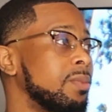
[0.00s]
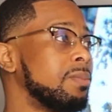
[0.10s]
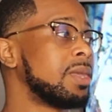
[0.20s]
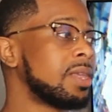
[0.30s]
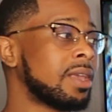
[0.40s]

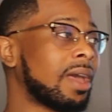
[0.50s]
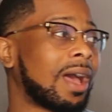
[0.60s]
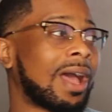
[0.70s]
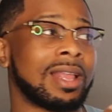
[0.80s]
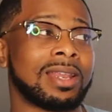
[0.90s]
Me,
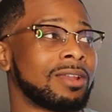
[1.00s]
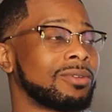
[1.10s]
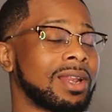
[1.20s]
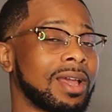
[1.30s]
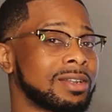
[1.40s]
I didn't
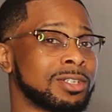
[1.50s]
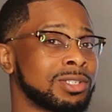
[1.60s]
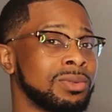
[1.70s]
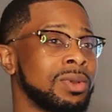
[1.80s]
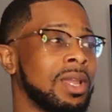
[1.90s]
really like the
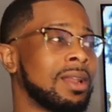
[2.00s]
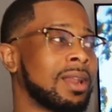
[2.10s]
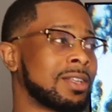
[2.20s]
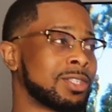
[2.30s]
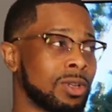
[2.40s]
shoe. It looked
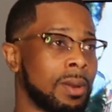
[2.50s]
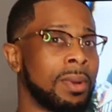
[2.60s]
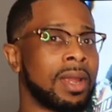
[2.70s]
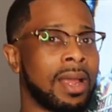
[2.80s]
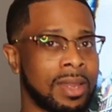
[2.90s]
like a
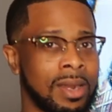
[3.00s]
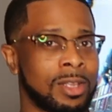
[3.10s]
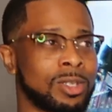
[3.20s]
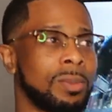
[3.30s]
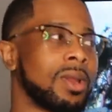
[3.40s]
strawberry. I get
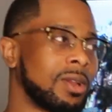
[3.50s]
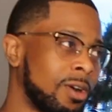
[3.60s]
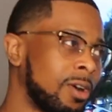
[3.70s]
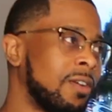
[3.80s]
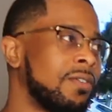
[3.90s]
it, Strawberry
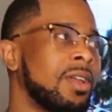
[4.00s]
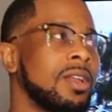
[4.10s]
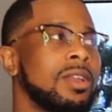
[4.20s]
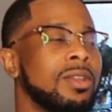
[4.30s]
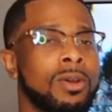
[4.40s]
Cough,
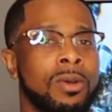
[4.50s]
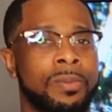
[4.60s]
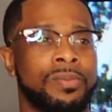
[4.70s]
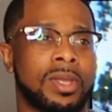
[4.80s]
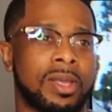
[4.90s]
you
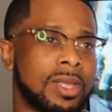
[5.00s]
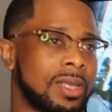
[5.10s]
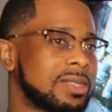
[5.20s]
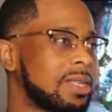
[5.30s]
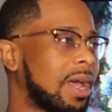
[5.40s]
know,
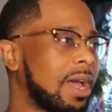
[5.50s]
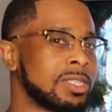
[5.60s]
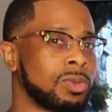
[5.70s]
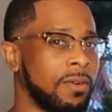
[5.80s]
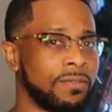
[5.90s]

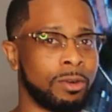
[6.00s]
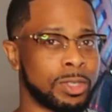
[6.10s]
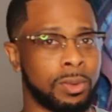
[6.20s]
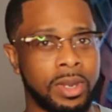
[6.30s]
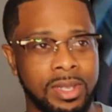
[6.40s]
ties to the
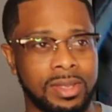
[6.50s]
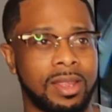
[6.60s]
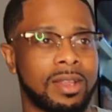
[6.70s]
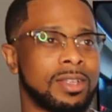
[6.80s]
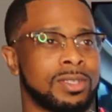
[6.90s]
420
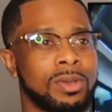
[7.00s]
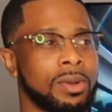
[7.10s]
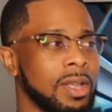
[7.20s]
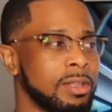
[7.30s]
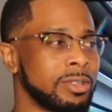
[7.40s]
thing, because you know
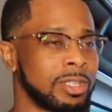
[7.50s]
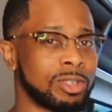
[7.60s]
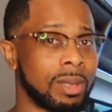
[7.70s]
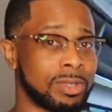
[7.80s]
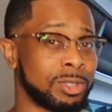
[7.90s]
Nike usually
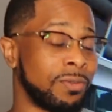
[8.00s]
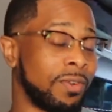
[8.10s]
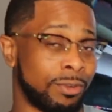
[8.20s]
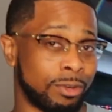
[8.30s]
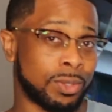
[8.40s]
drops the shoe
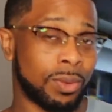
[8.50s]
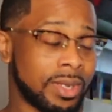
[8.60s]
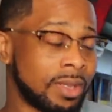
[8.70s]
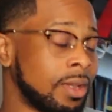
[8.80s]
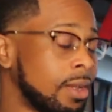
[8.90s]
for
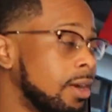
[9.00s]
420,